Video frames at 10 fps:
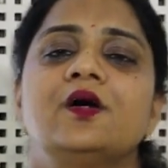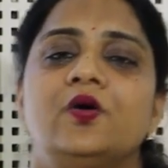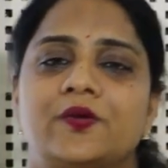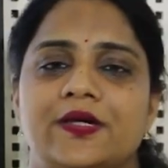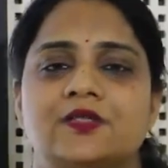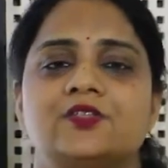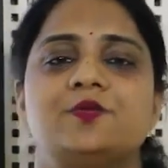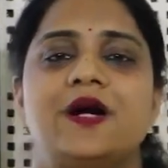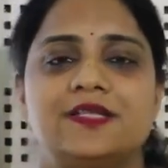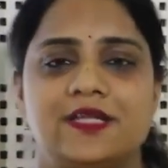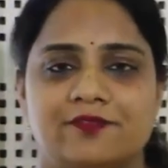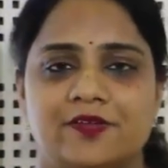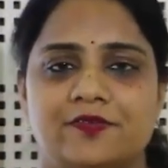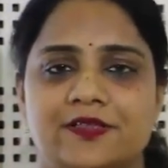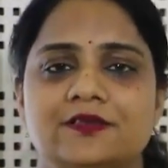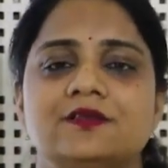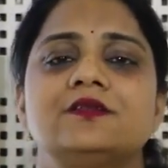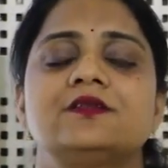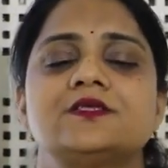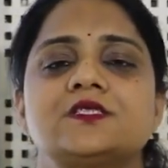Okay, good morning everyone.
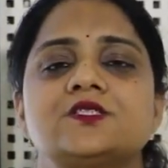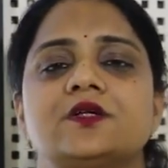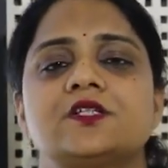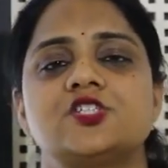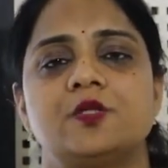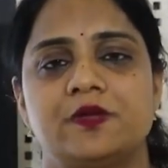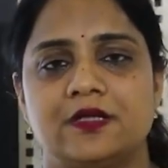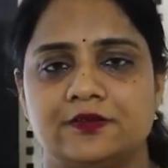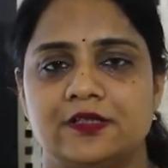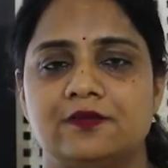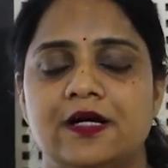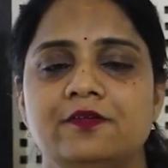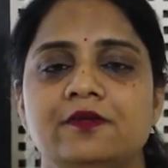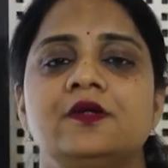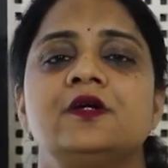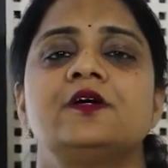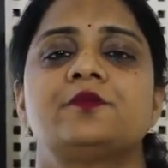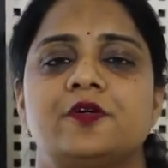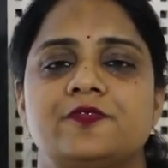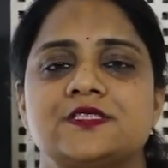This is Dr. Shilpi Khandelwal,
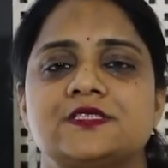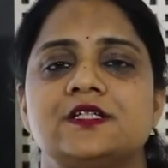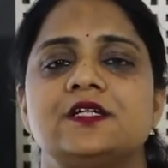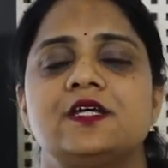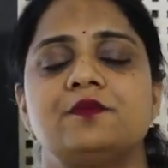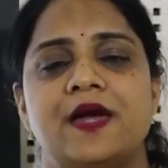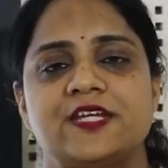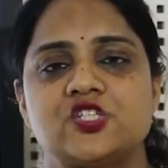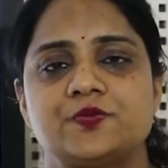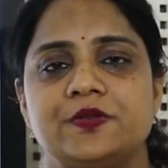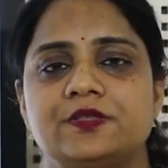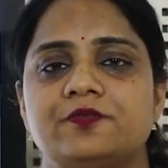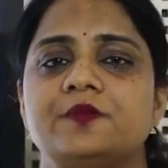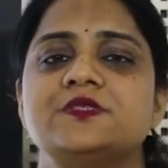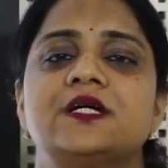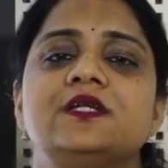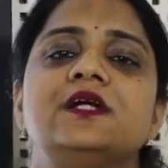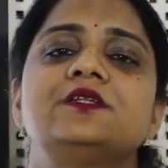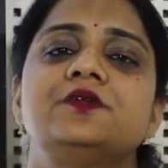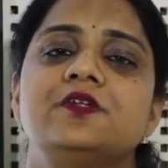Professor in Management from
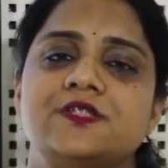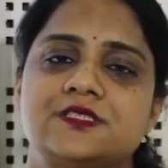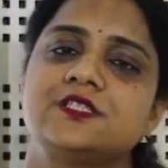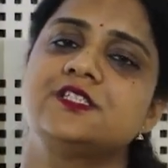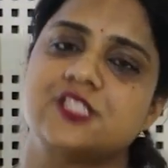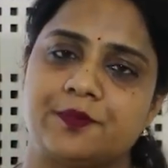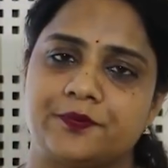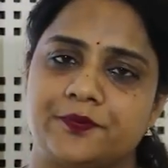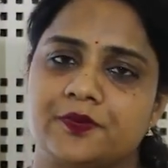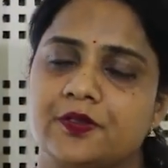Jagannath University, Jaipur.